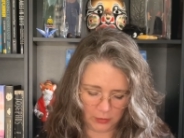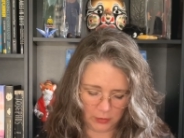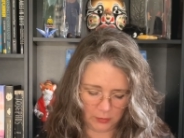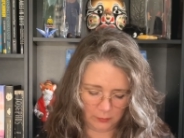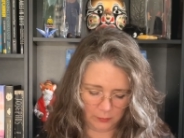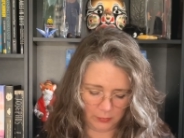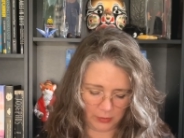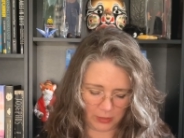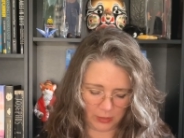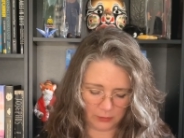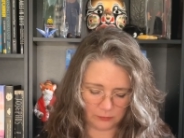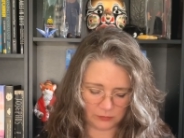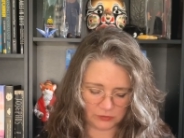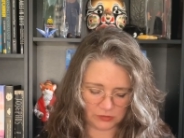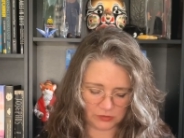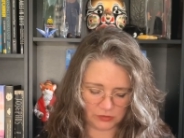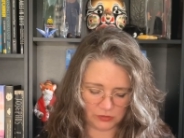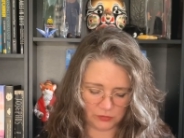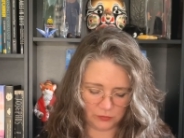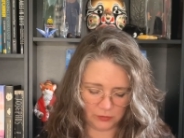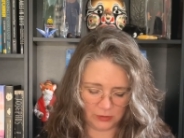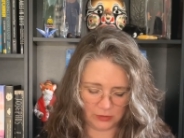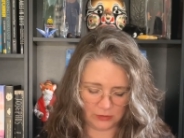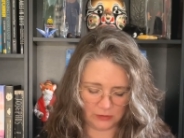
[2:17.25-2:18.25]
but I was
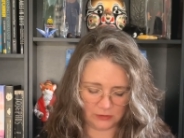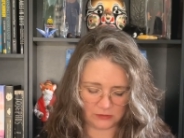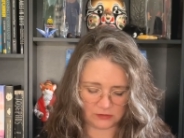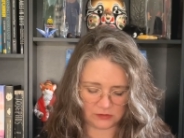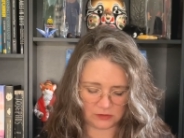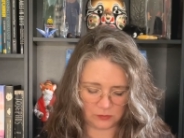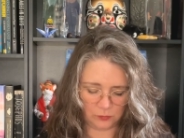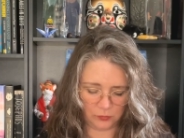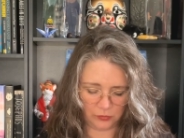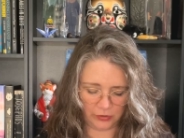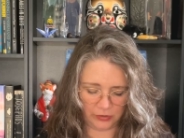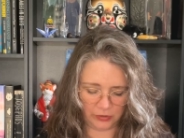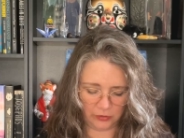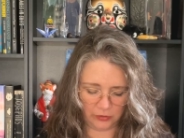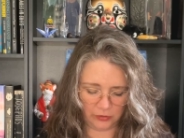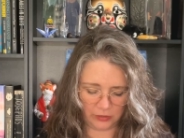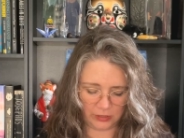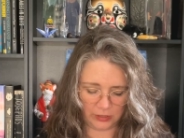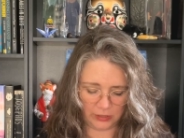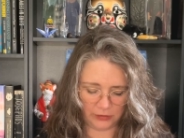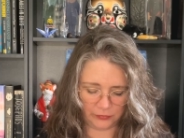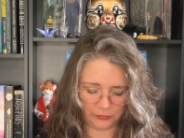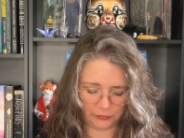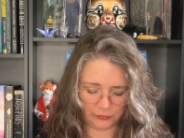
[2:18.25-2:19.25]
doing this to bring her
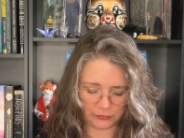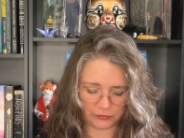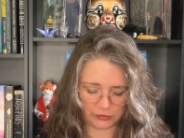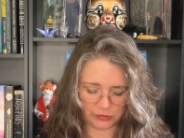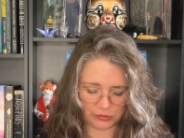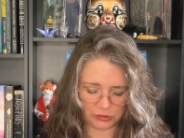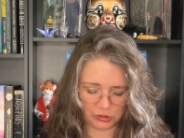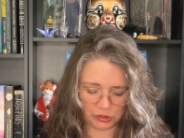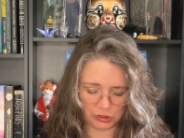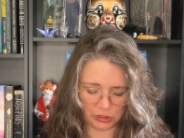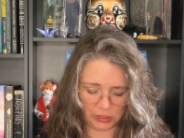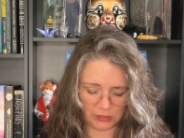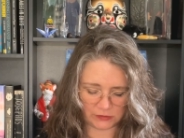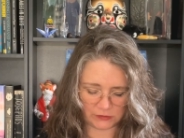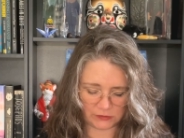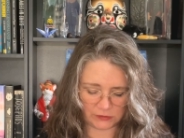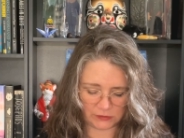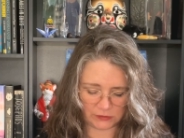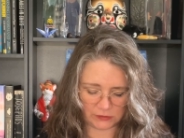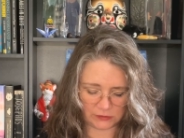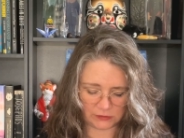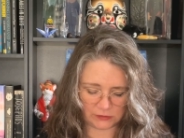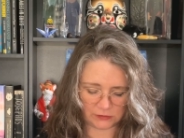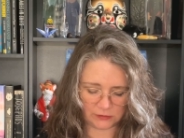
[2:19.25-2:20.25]
killer to
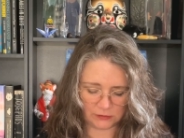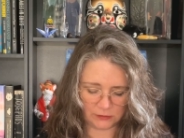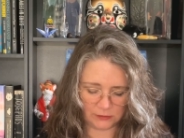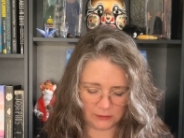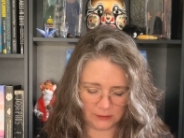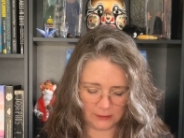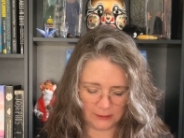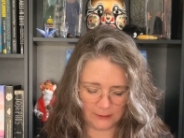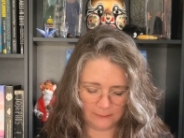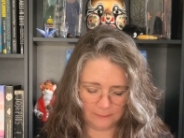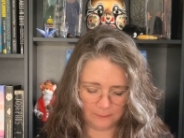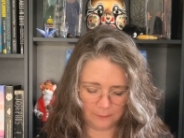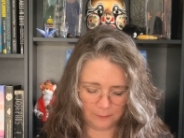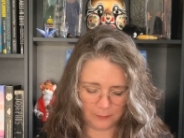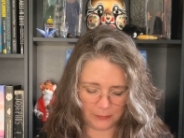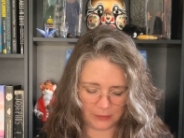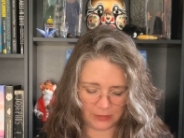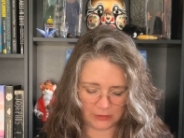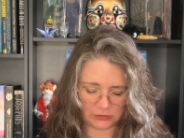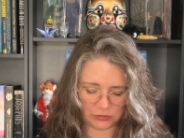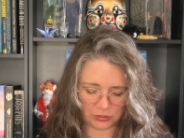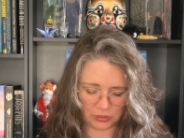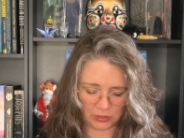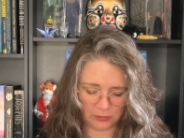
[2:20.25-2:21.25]
justice.
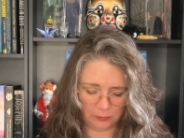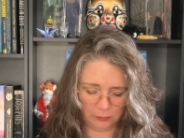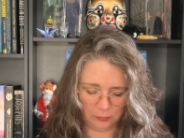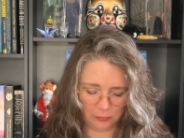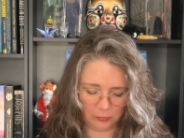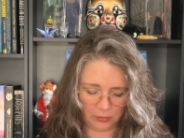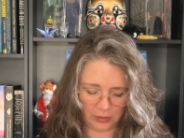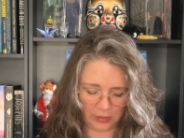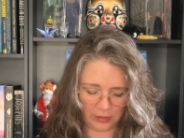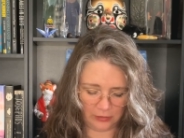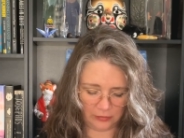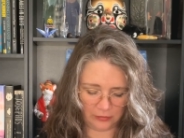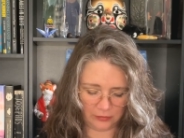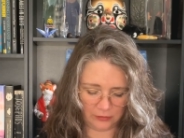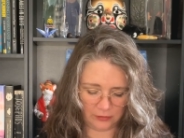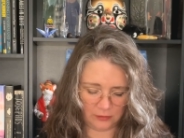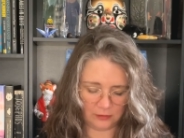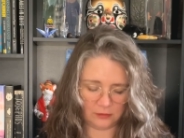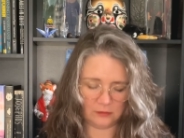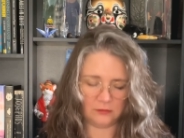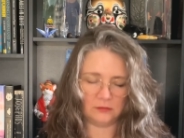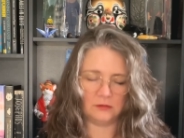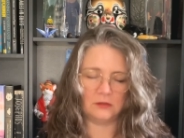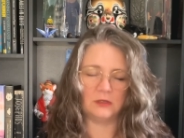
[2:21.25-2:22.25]
I took a breath
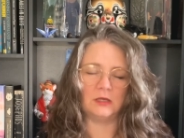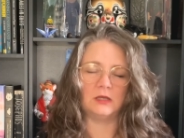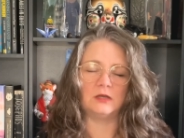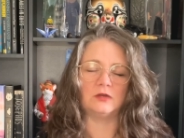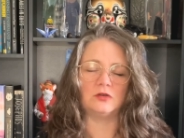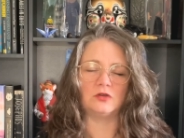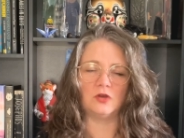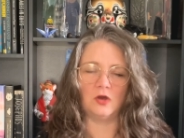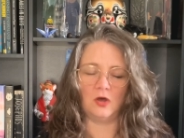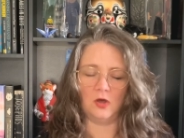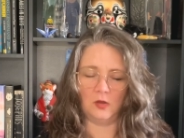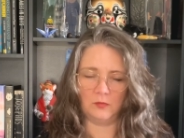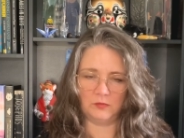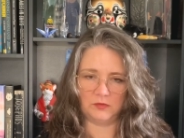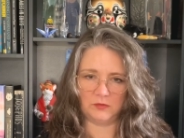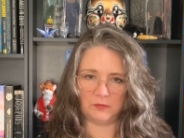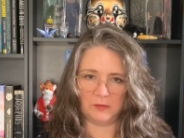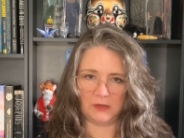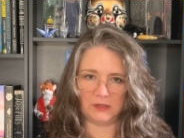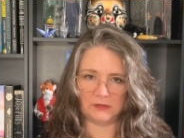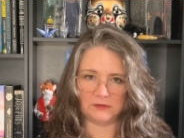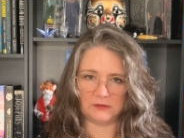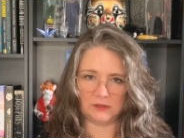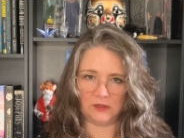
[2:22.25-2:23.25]
and calmed
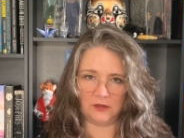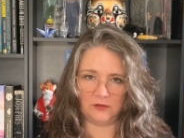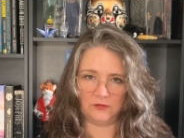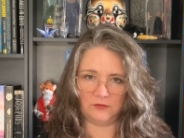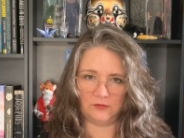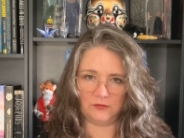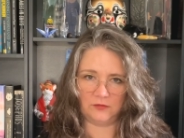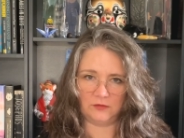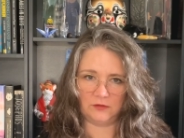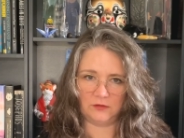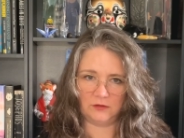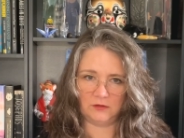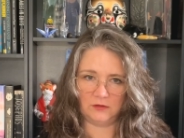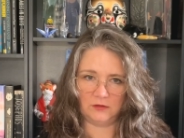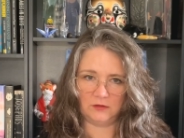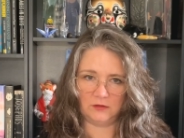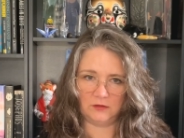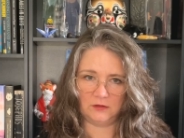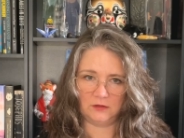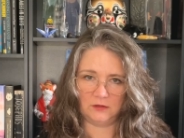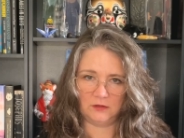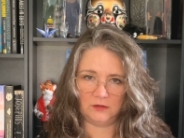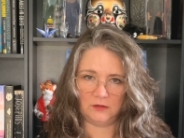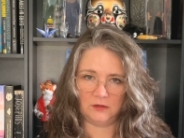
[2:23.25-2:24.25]
myself.
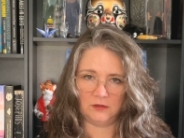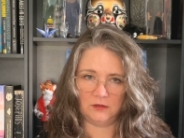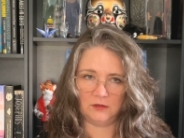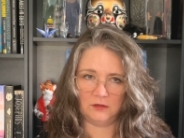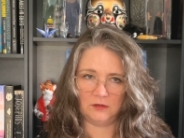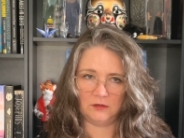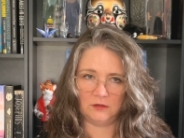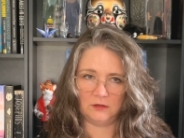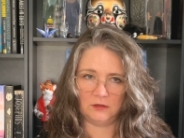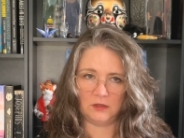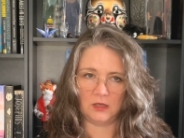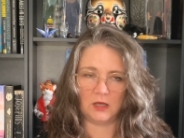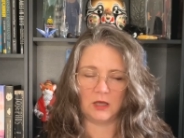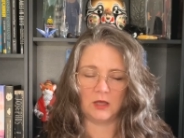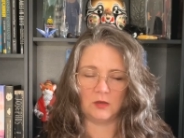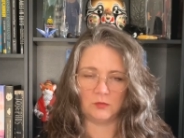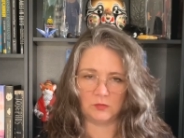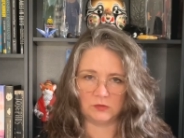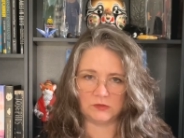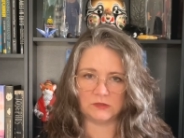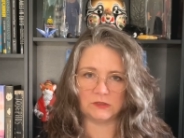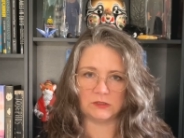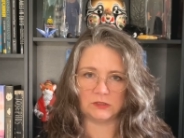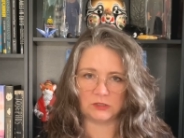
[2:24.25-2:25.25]
I
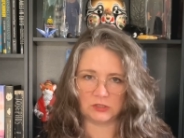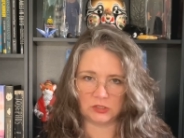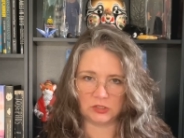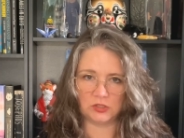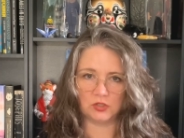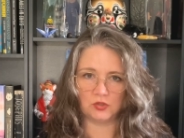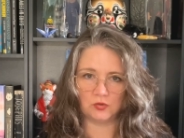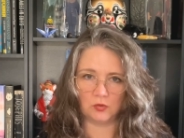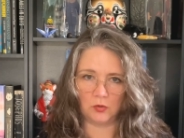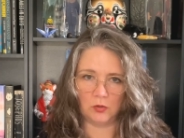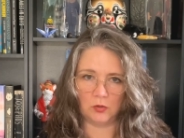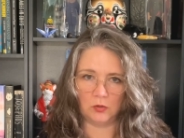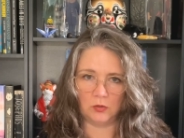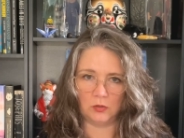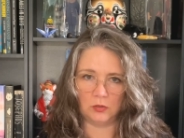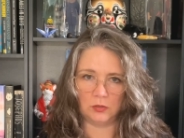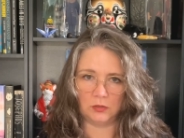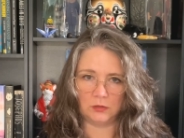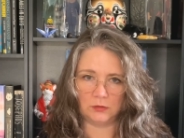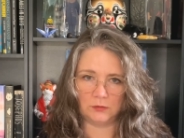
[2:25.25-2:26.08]
was in control.